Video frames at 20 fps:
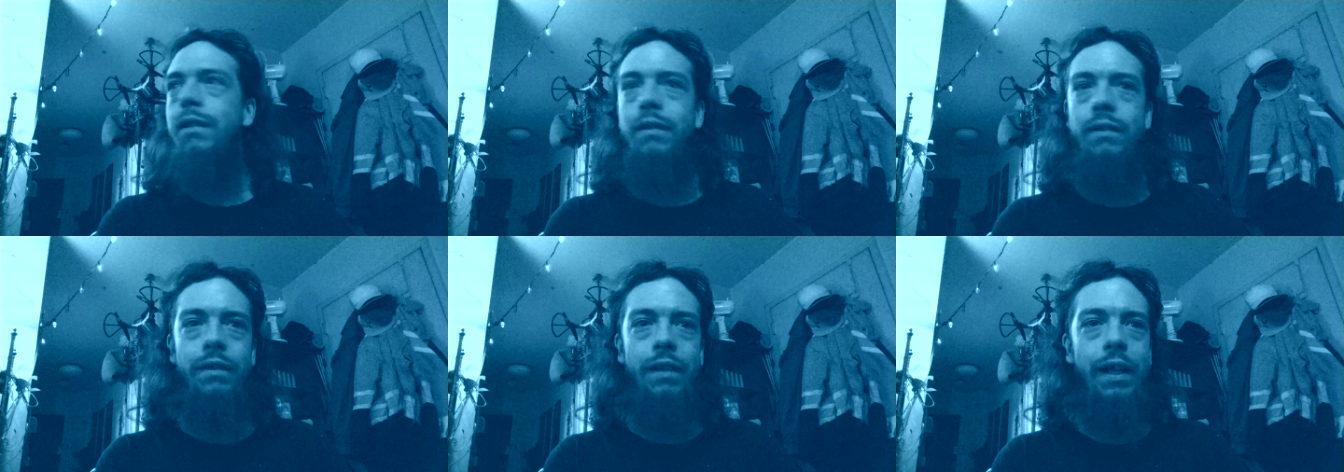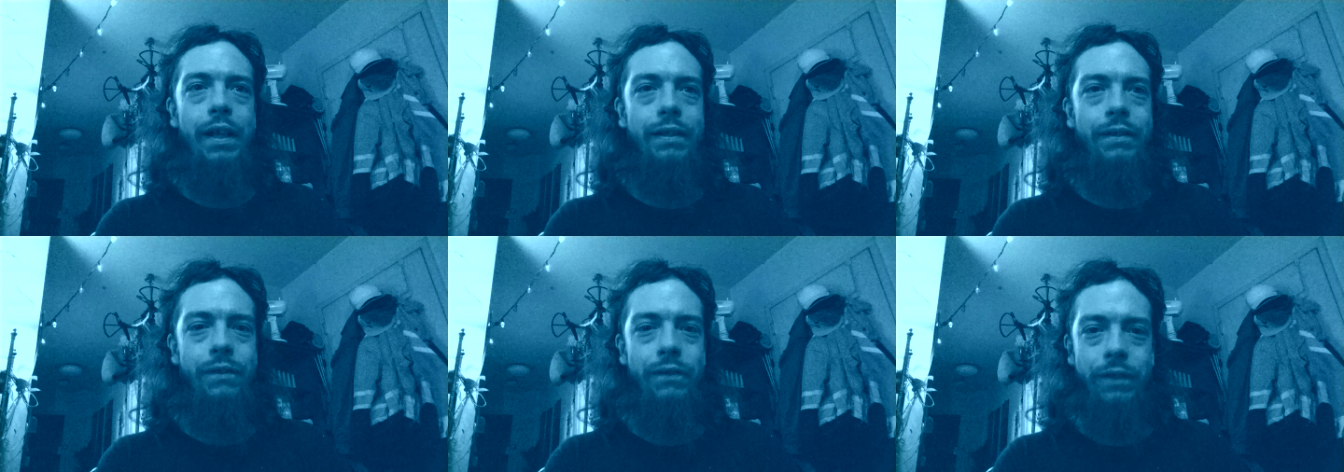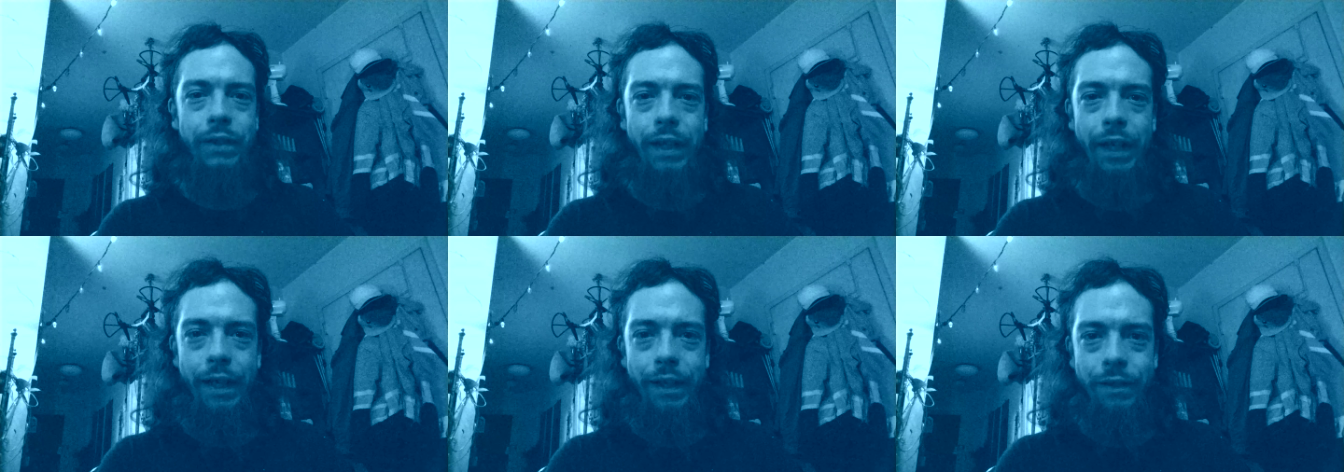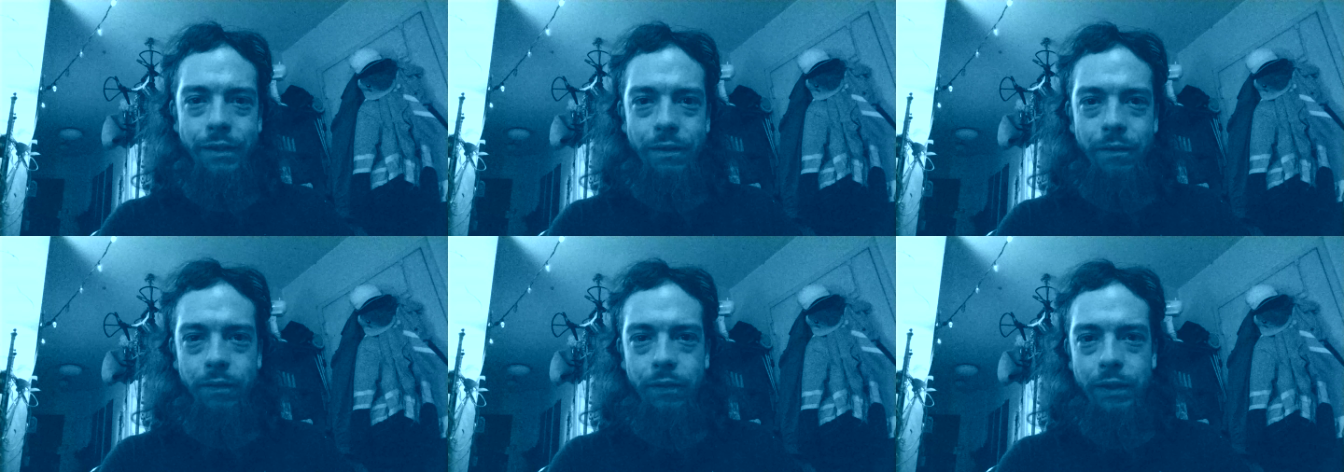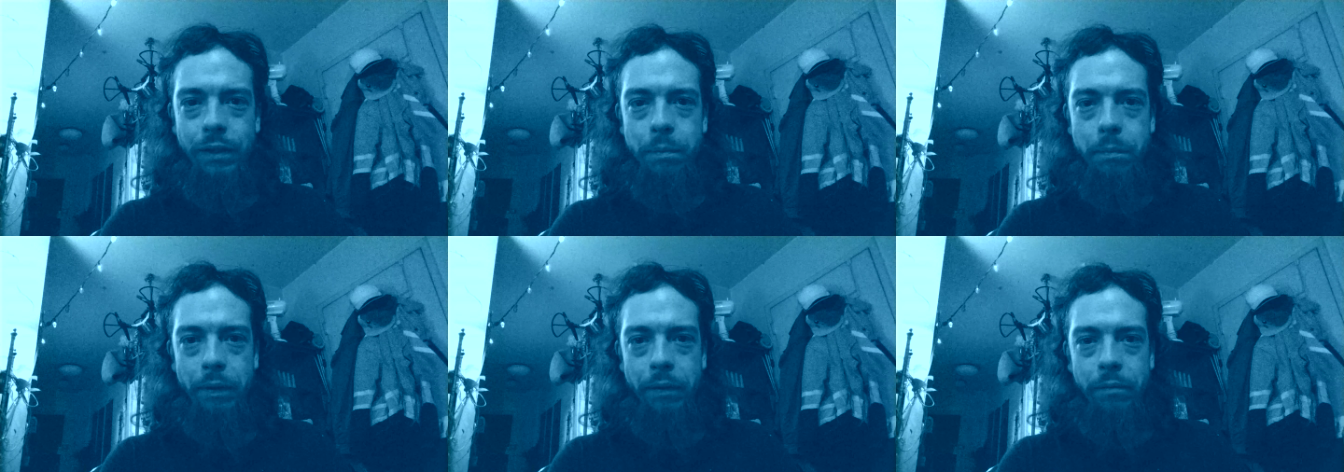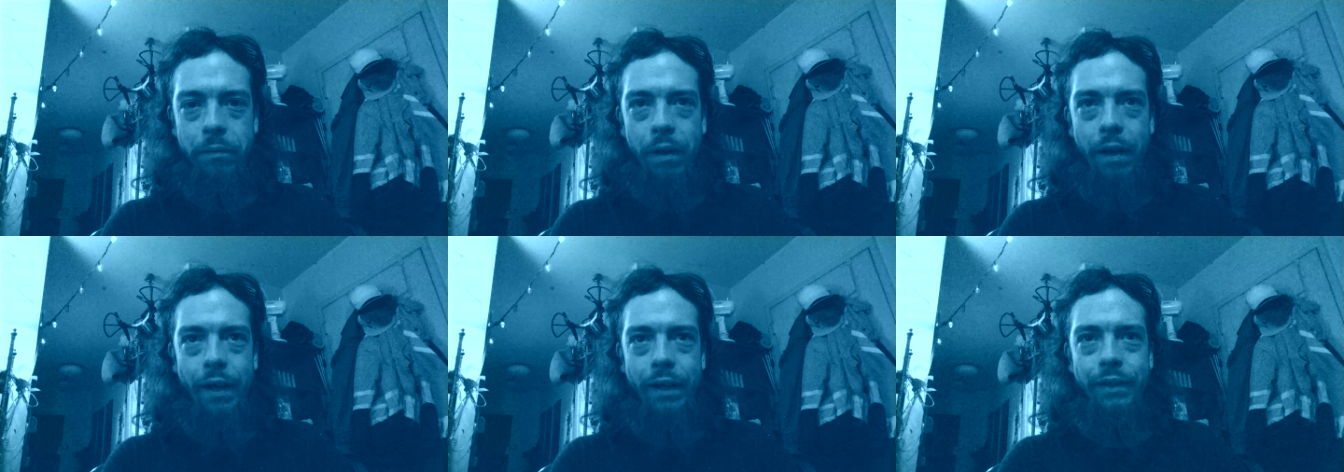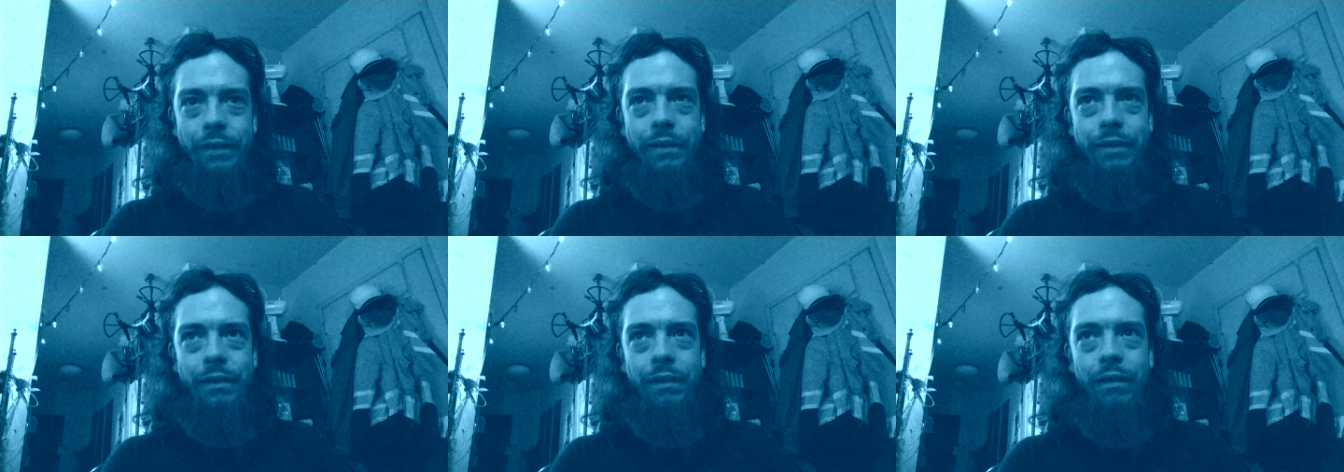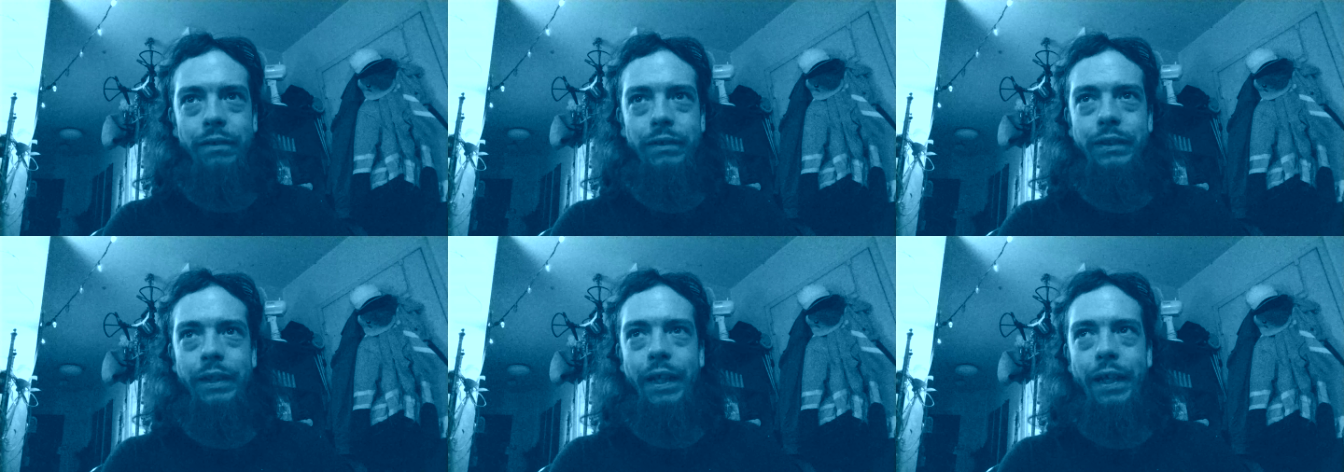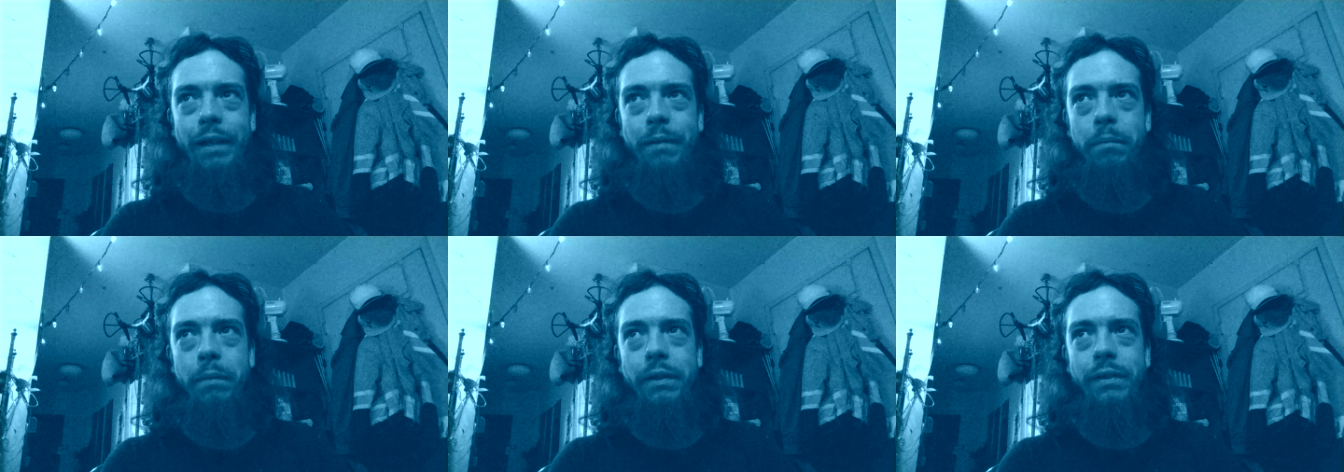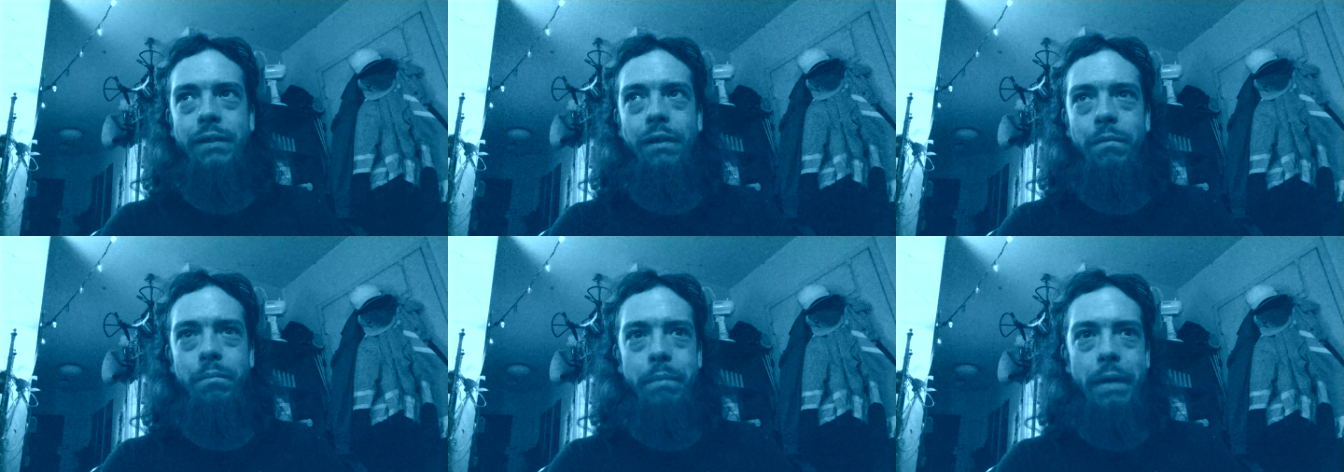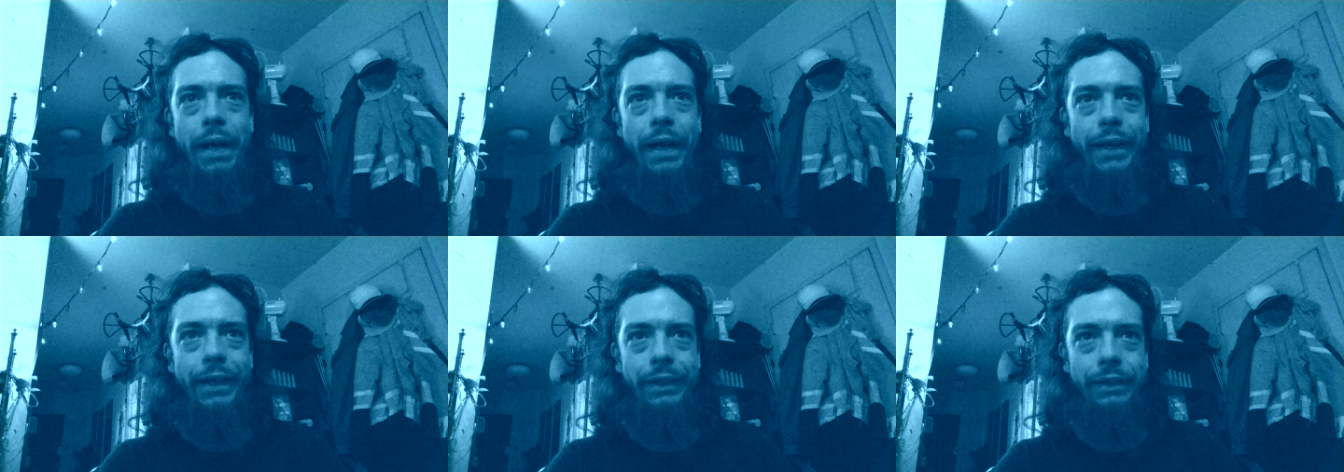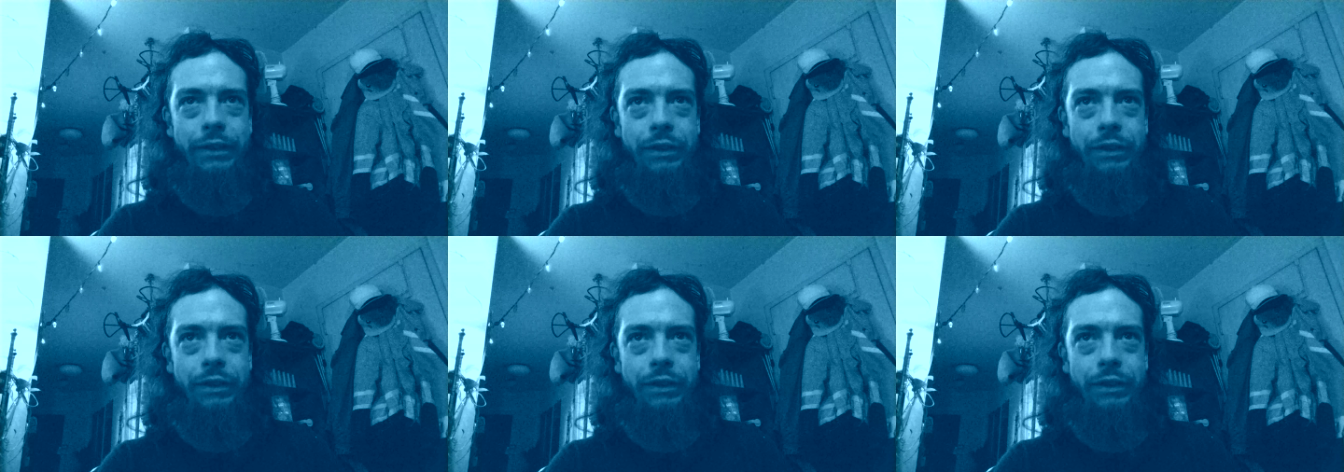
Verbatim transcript: The last few days have just been rides in order to get myself back in